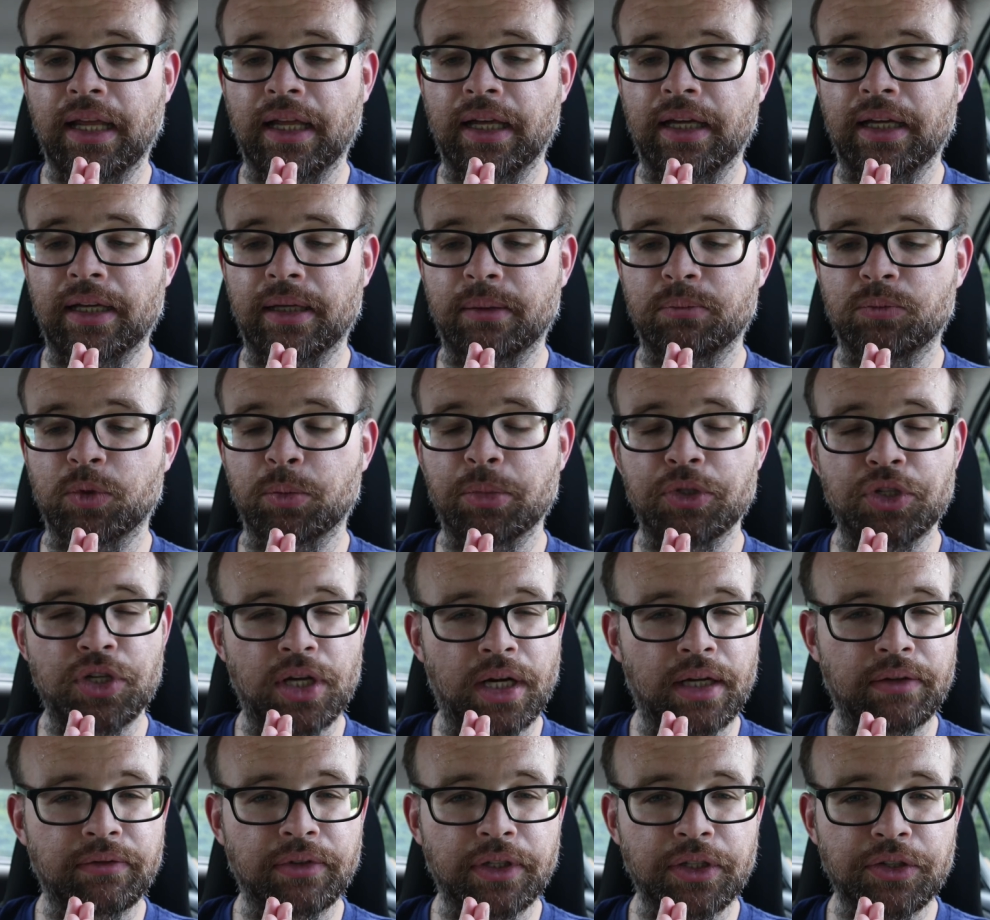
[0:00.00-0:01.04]
We'll be
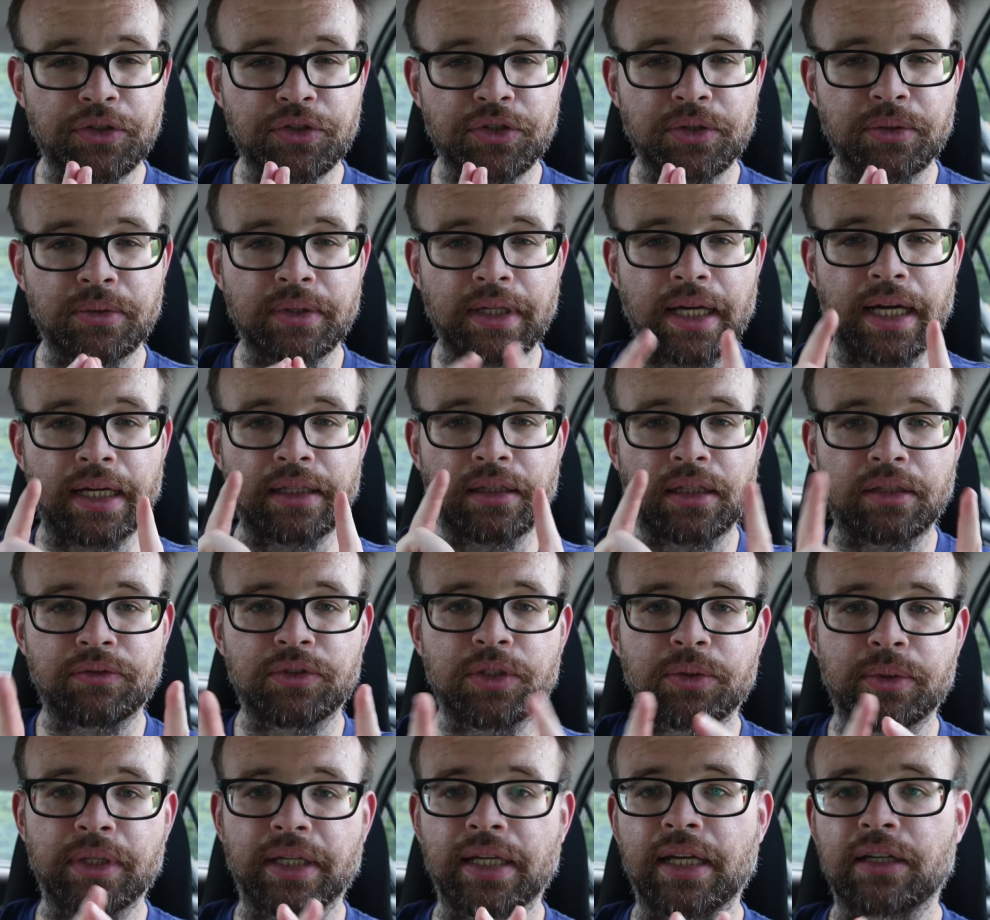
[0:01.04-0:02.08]
chatting very soon. I
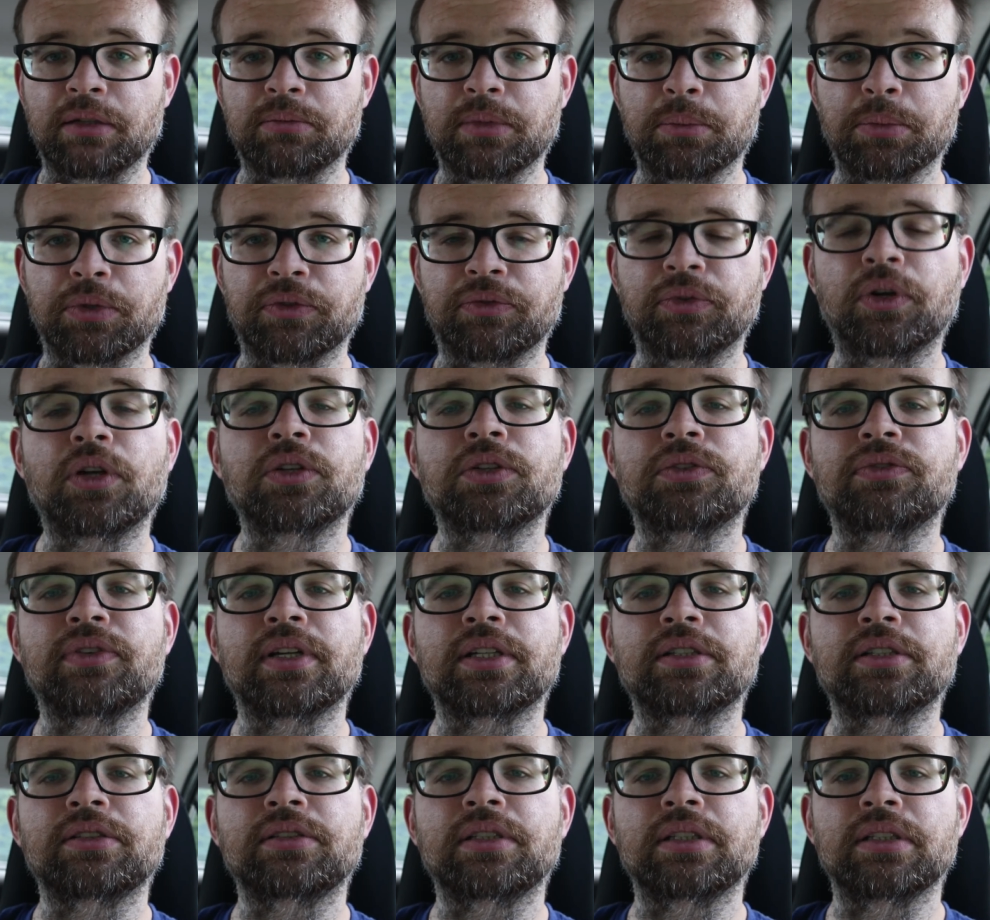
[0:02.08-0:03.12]
love you. And again, remember, Falls
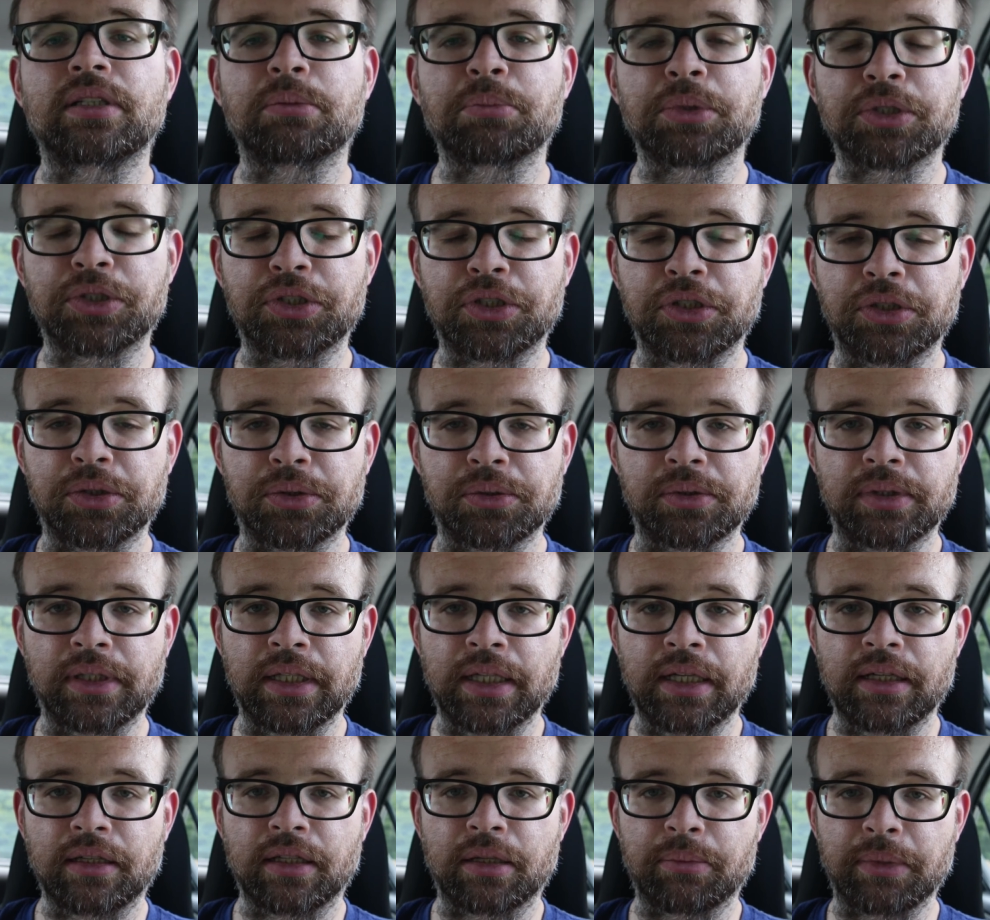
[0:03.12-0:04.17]
Fest number 2
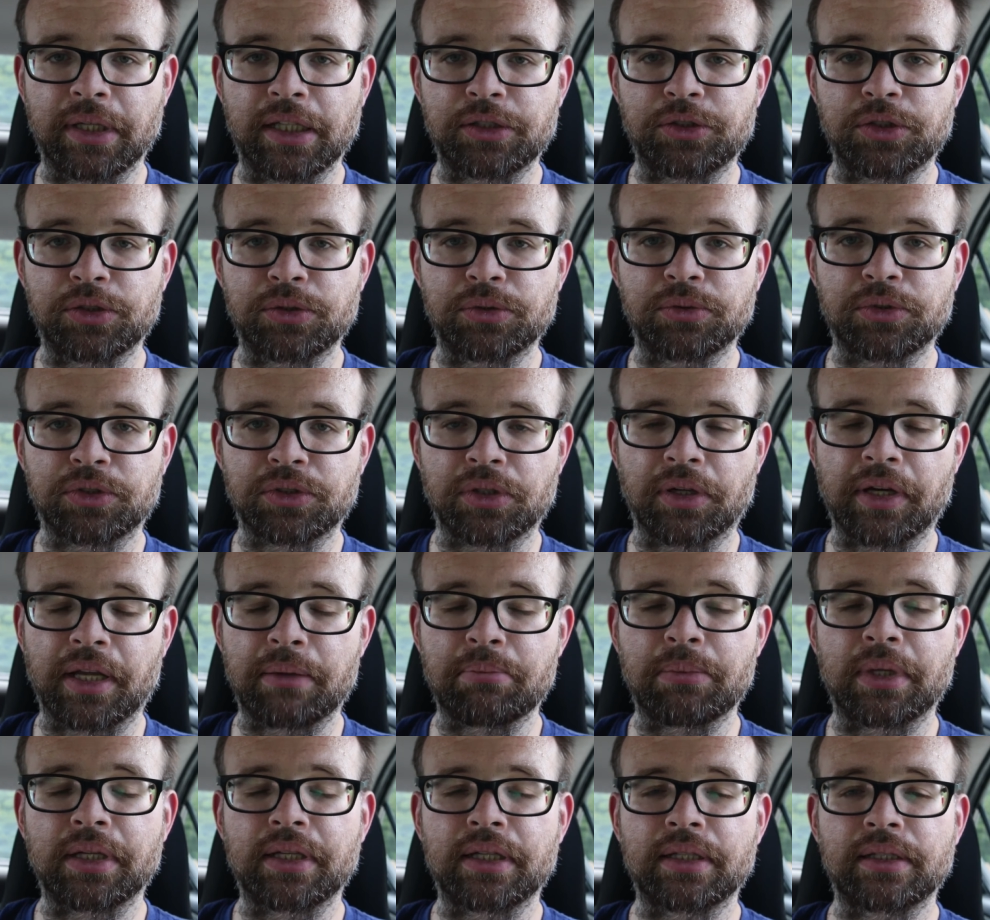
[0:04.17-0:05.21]
coming at you
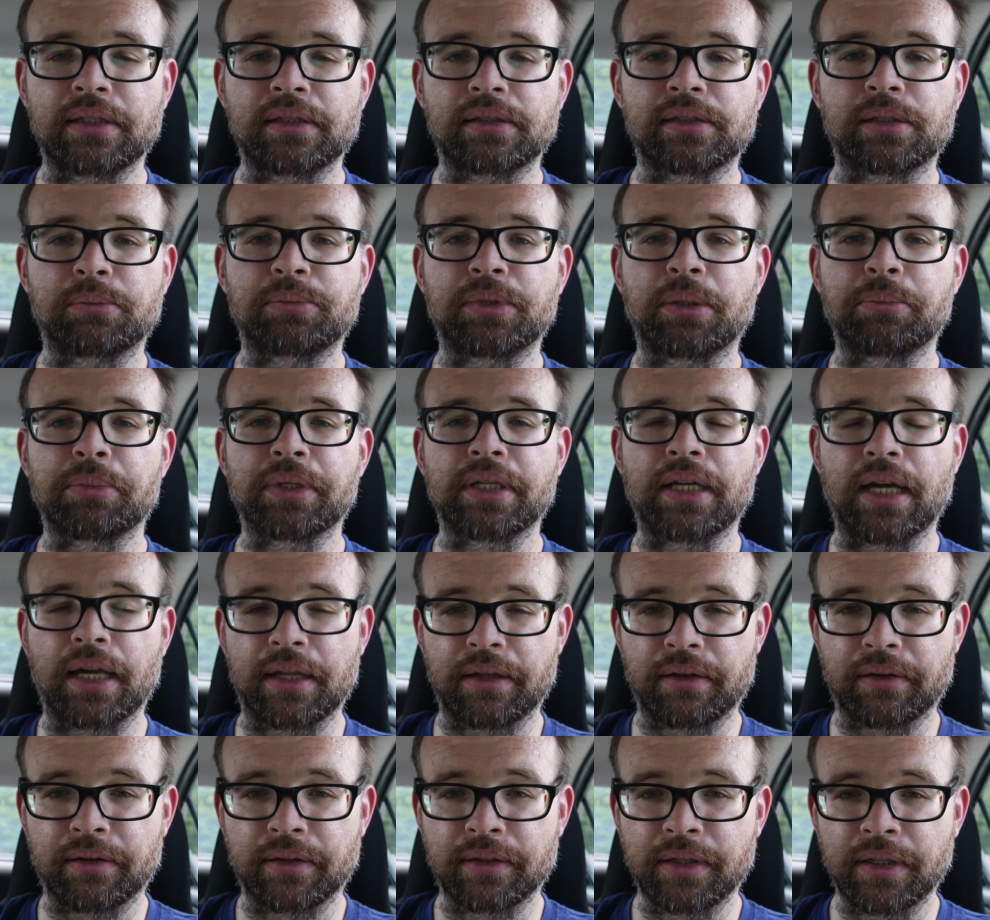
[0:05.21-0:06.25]
starting Monday, September
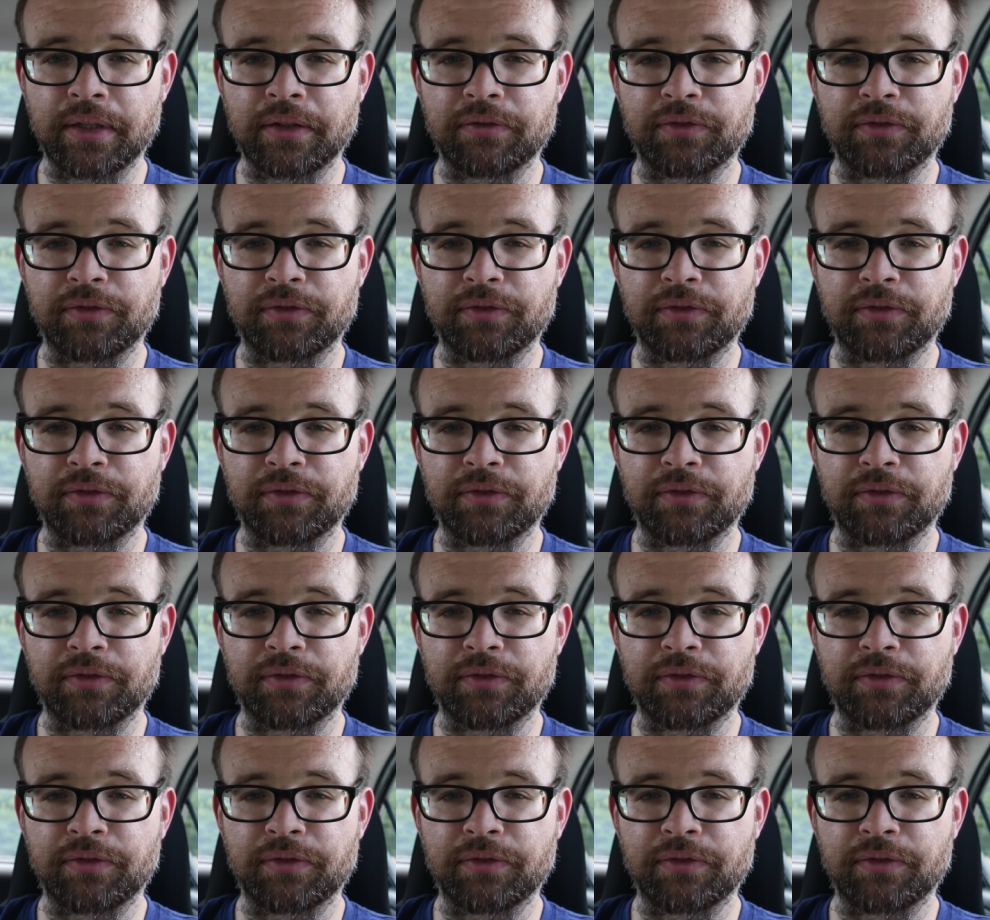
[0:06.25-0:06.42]
9th.